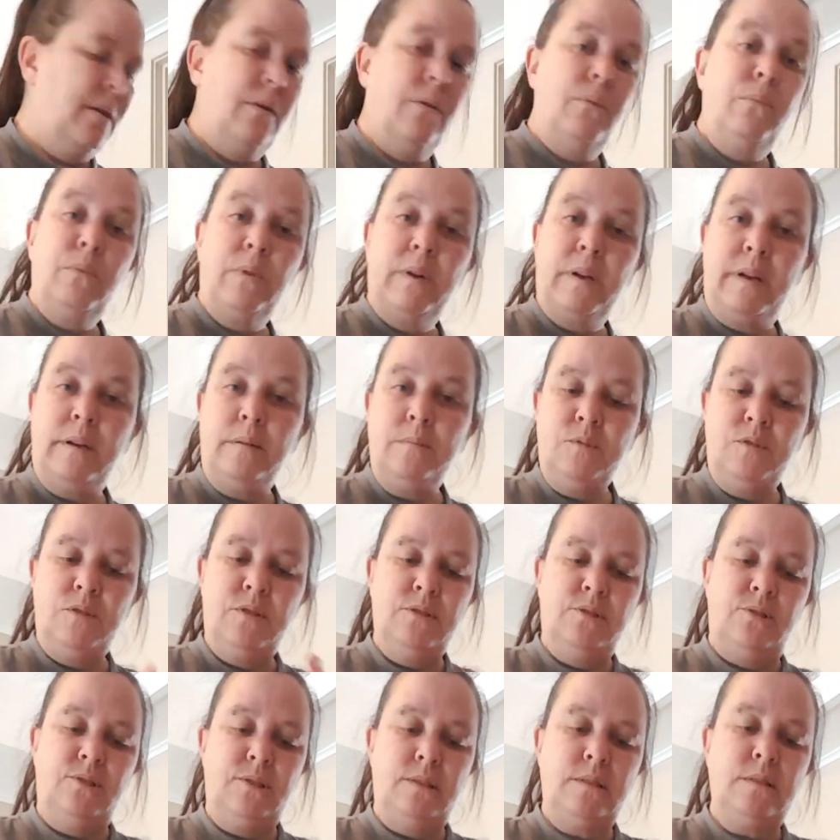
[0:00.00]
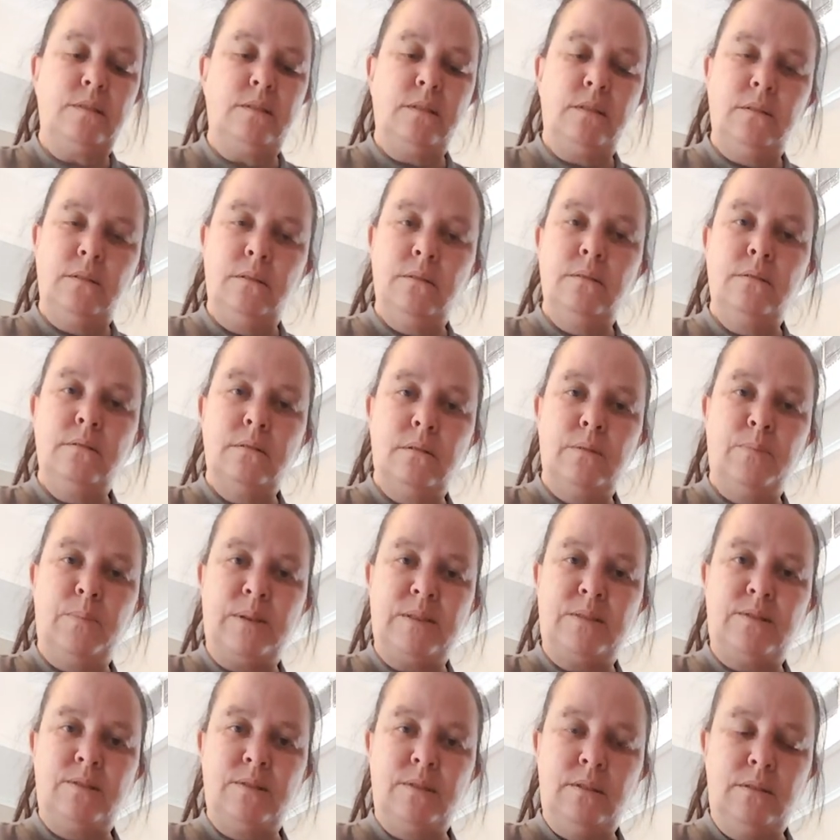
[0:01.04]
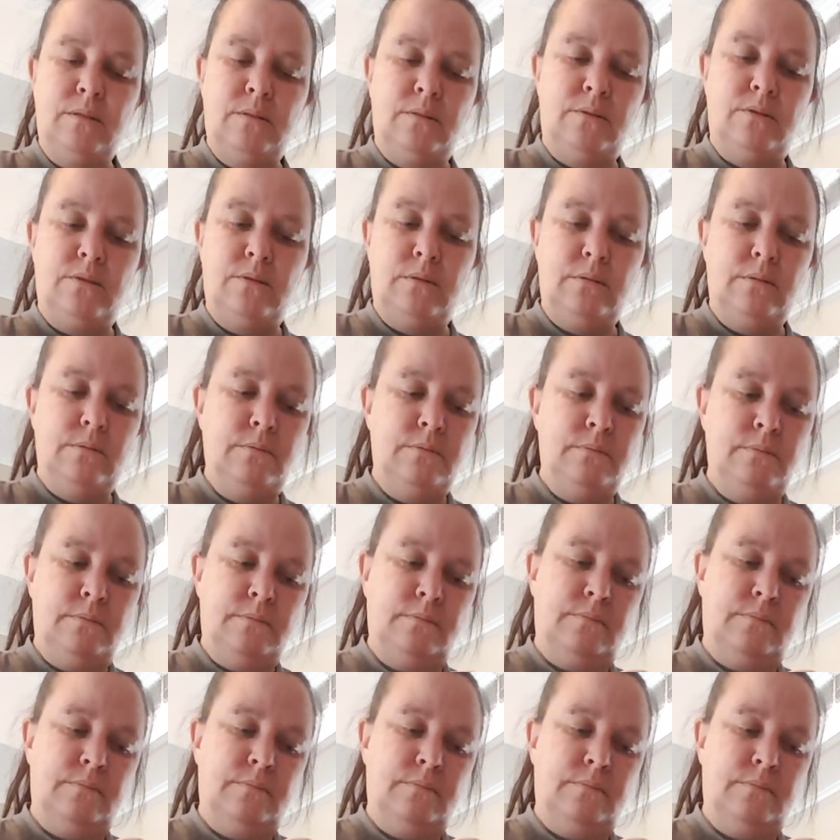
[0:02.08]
When it comes to seasoning, the best thing to do,